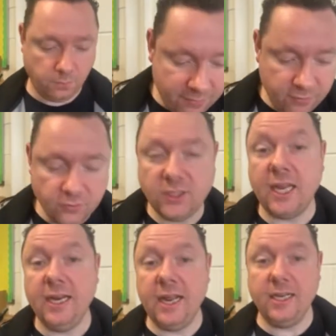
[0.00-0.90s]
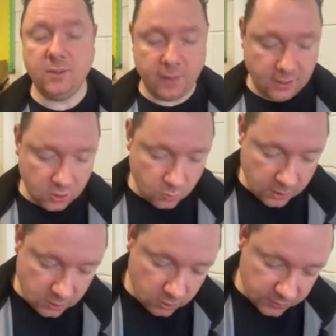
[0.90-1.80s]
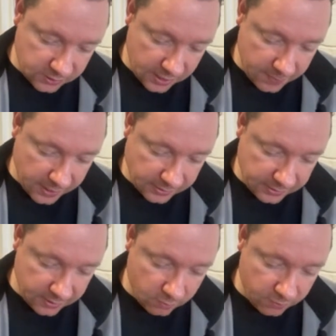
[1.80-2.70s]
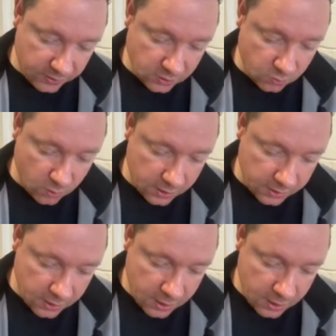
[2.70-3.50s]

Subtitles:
Of sine x minus 1, so the same idea with this one.